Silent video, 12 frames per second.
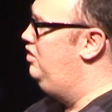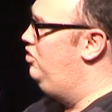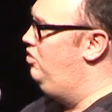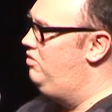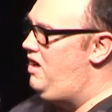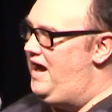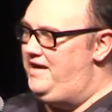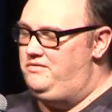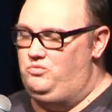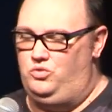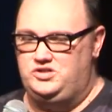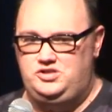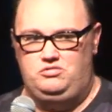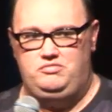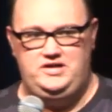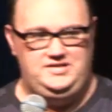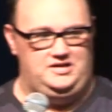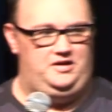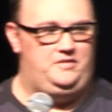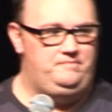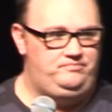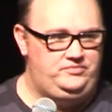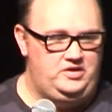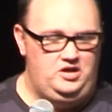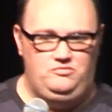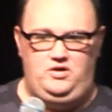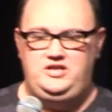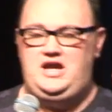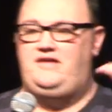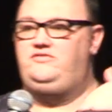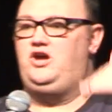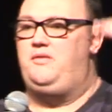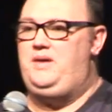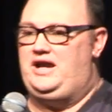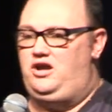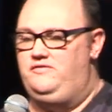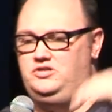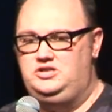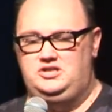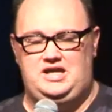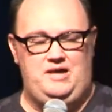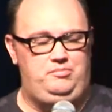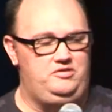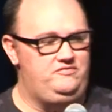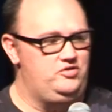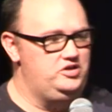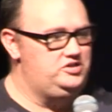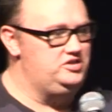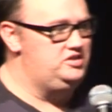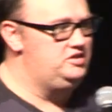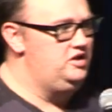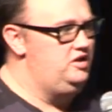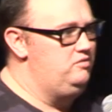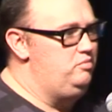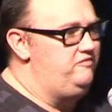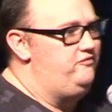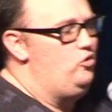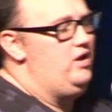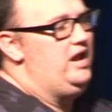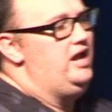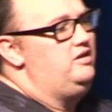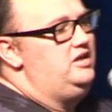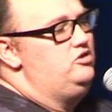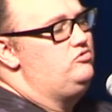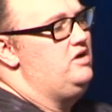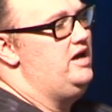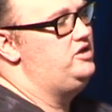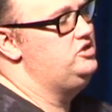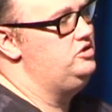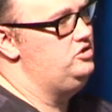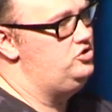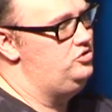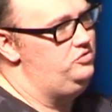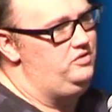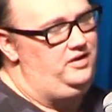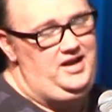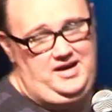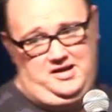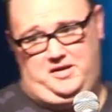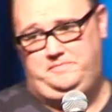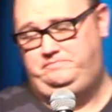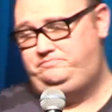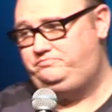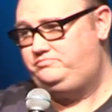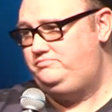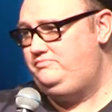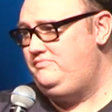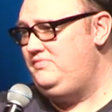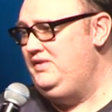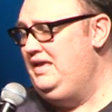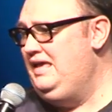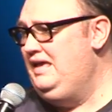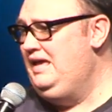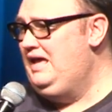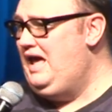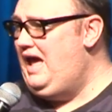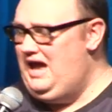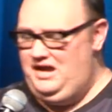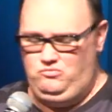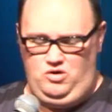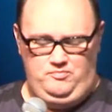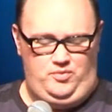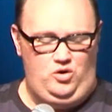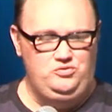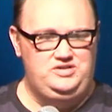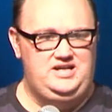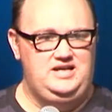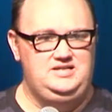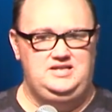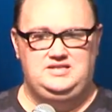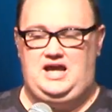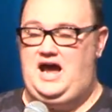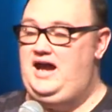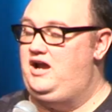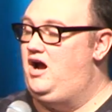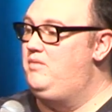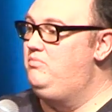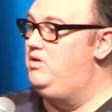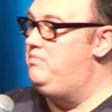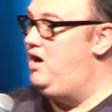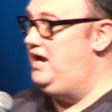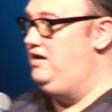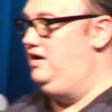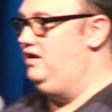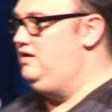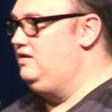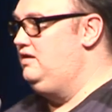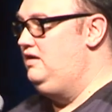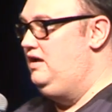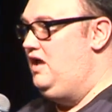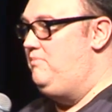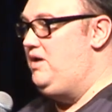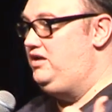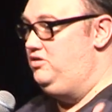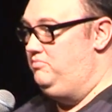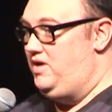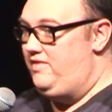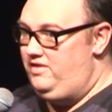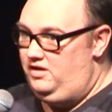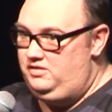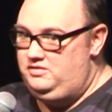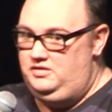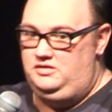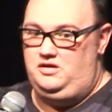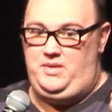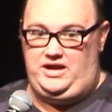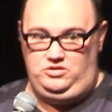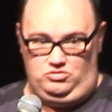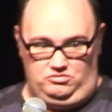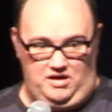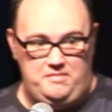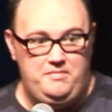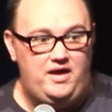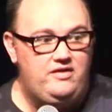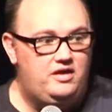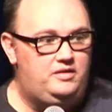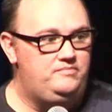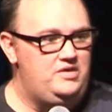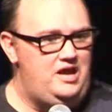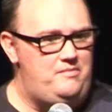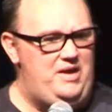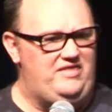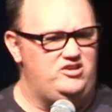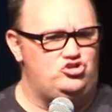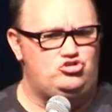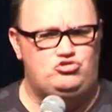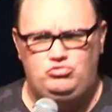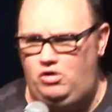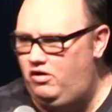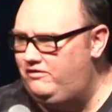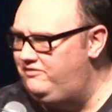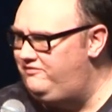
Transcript: All right, what's the reason? Well, you have to go back over the, the couple of verses beforehand, the introduction to the letter. And what Paul says is, Hey, I'm reminded about your mother, about your grandmother, about the strong